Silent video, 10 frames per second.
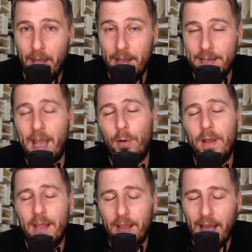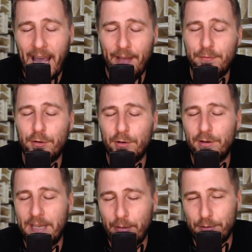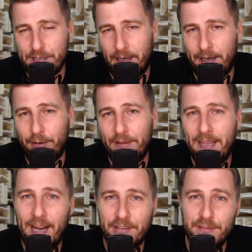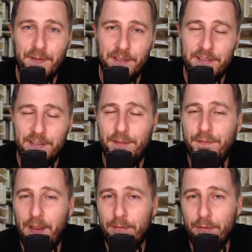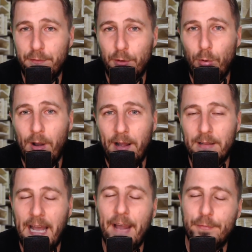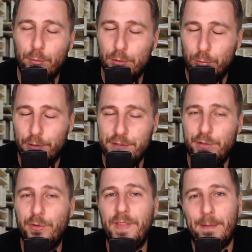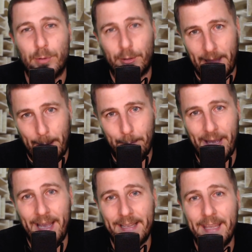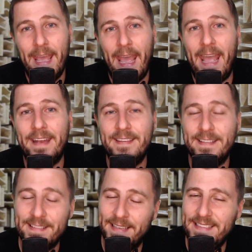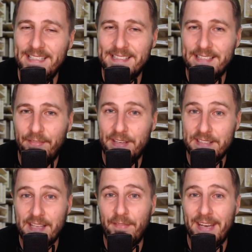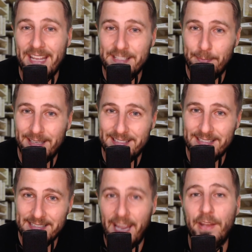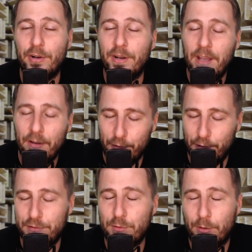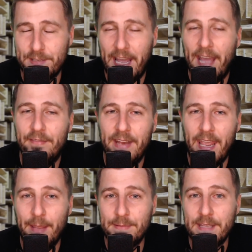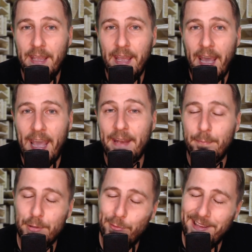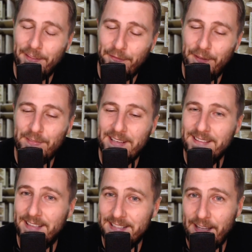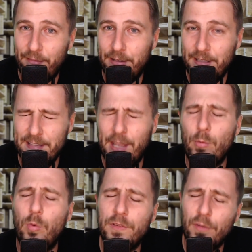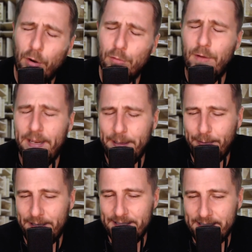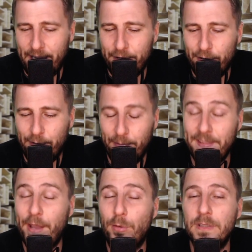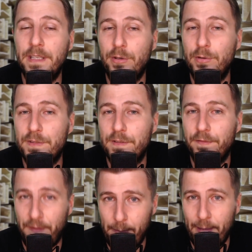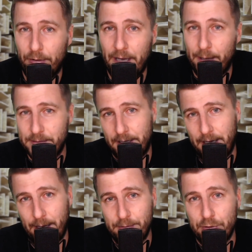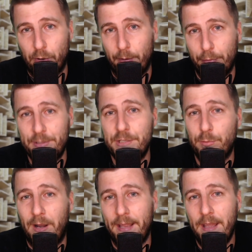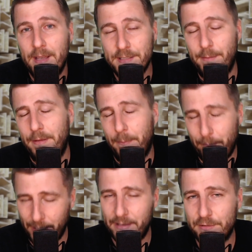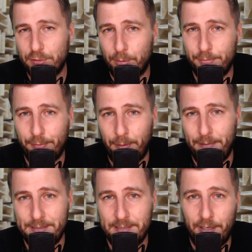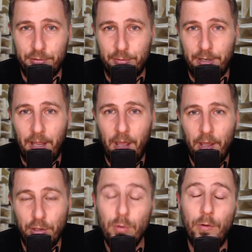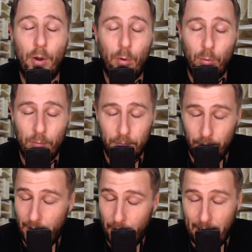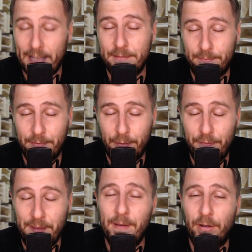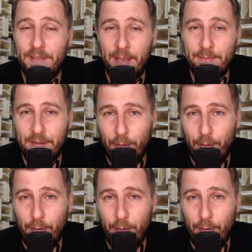Now, after he retired, it actually fell into disfavor for a while. After World War II, they brought that back. And since 1977, it's been standard for storms to have names. And between the 50s and the 70s, it was already pretty standard, but they only used female names to name storms, which is why some of the biggest storms from the mid-century, you know as the female names that they